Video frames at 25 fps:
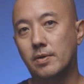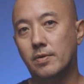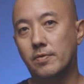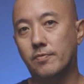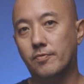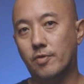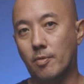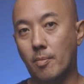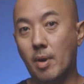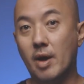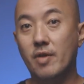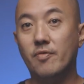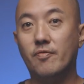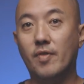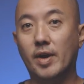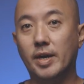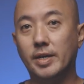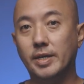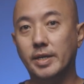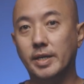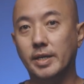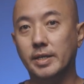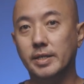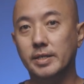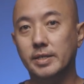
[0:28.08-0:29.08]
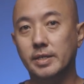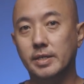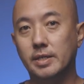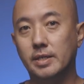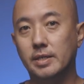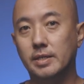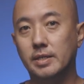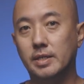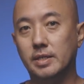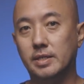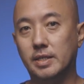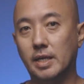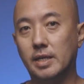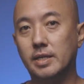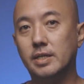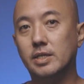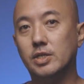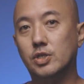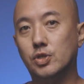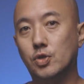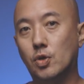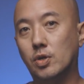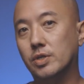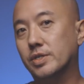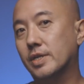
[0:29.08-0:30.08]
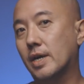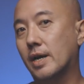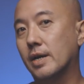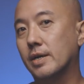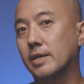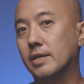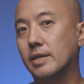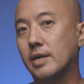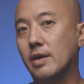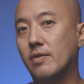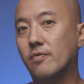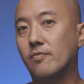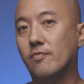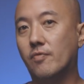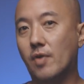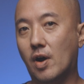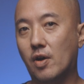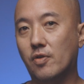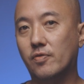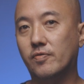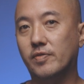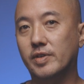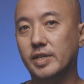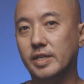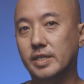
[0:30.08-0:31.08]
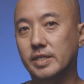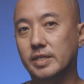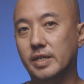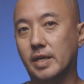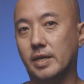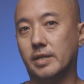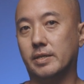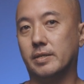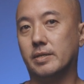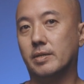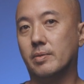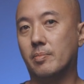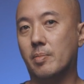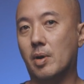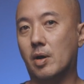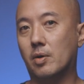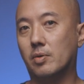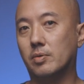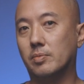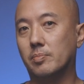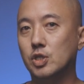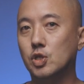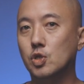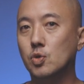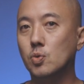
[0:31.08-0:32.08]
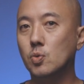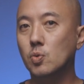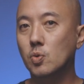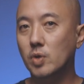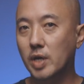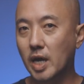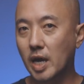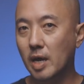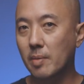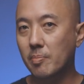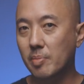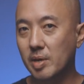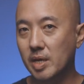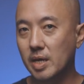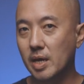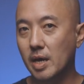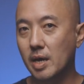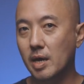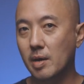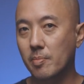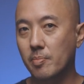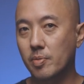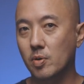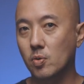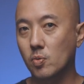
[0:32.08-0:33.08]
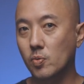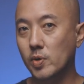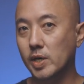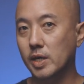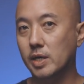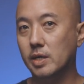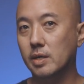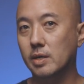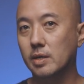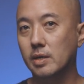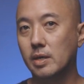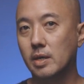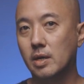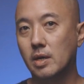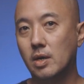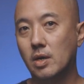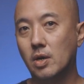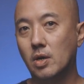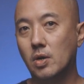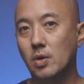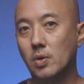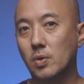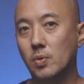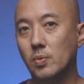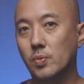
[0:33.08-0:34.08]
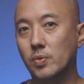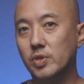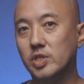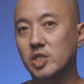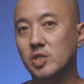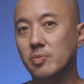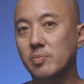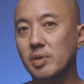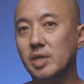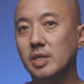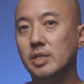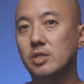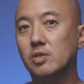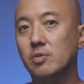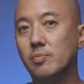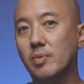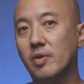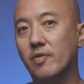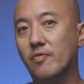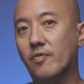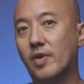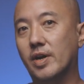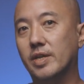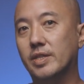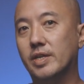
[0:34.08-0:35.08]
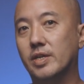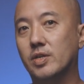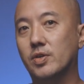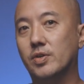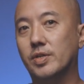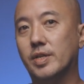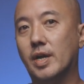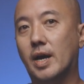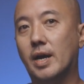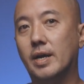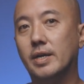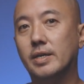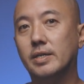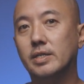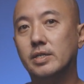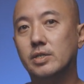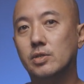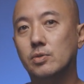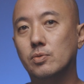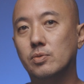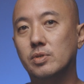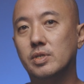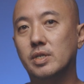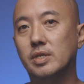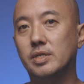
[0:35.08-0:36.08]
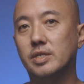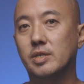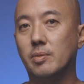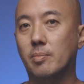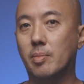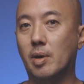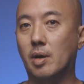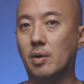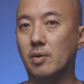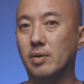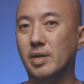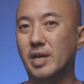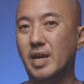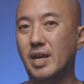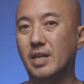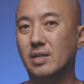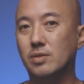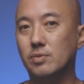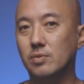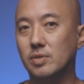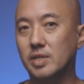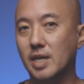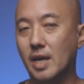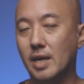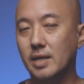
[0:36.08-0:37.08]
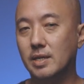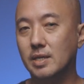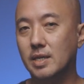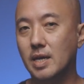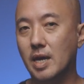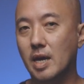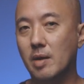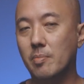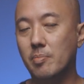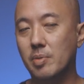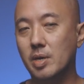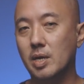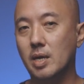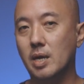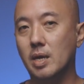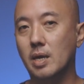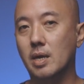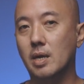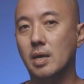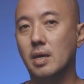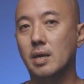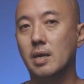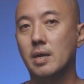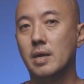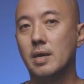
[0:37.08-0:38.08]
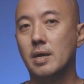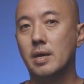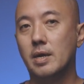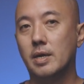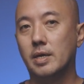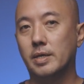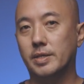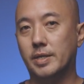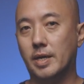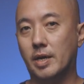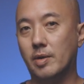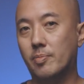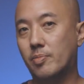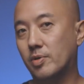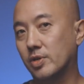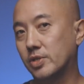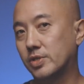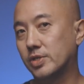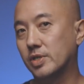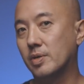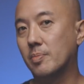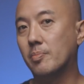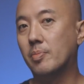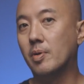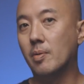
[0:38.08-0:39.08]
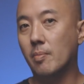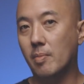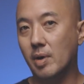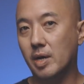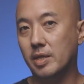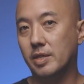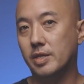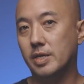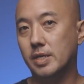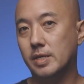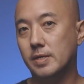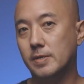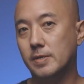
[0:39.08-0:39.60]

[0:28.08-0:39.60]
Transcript: From my findings, the standard stock tyre and valve leaks at about 2 kPa per week, which means you may find that your tyres loses about 8 to 10 kPa tyre pressure per month.